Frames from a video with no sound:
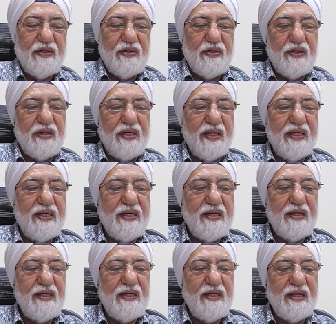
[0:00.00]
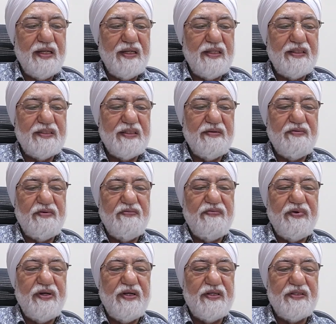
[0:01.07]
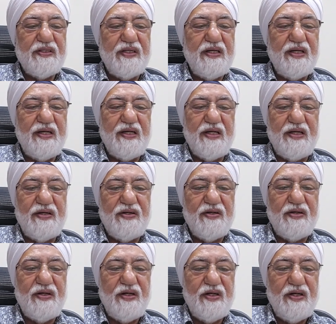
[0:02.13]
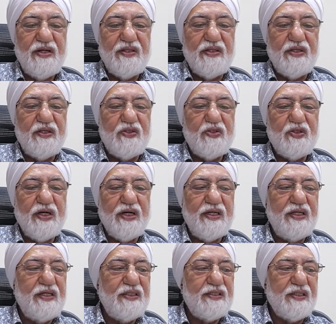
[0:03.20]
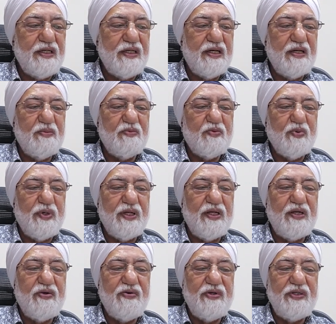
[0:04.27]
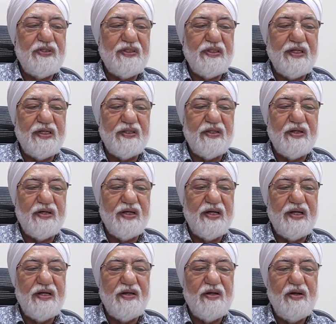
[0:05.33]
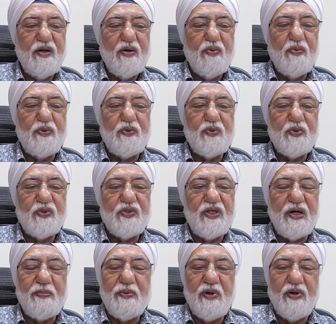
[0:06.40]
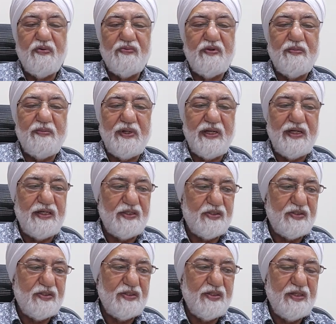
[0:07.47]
the 1997 figures indicated that Chinese incomes were increasing at the rate which was double of the Malays.